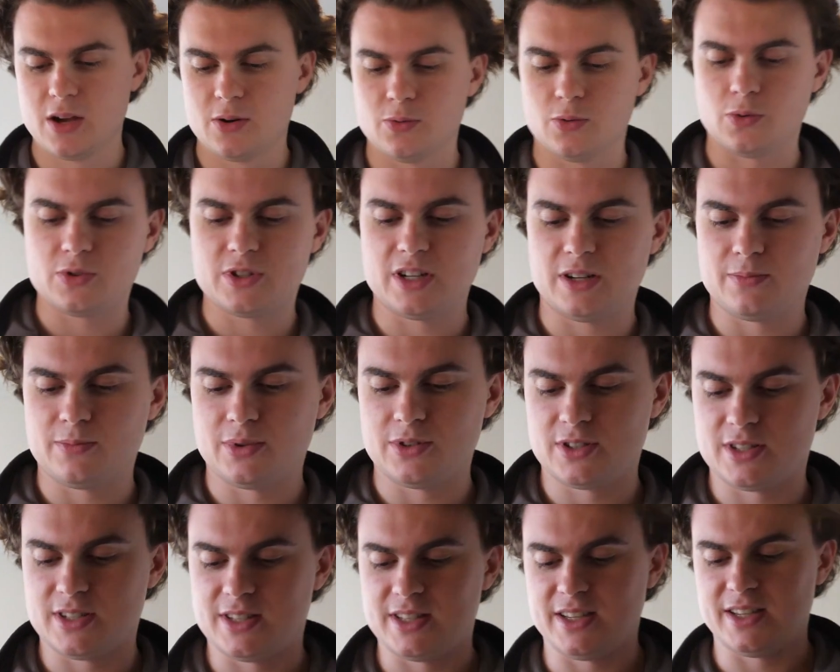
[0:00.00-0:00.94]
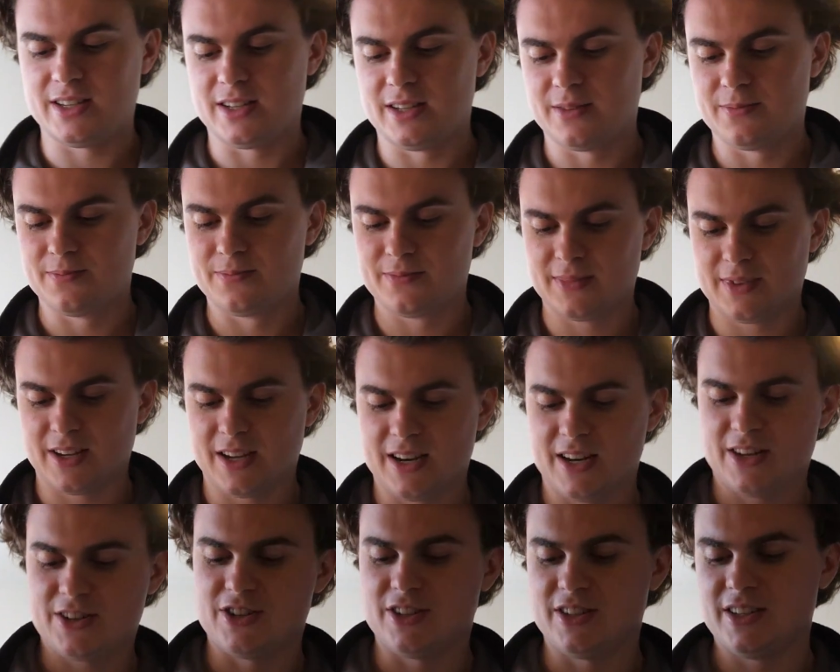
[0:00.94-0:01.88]
we'll jump onto the um,
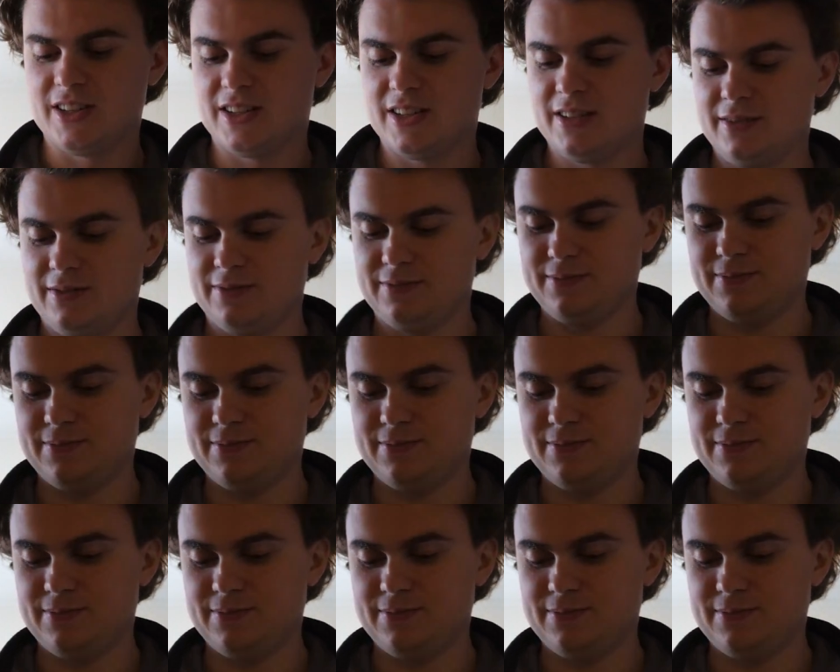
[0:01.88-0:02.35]
connection there.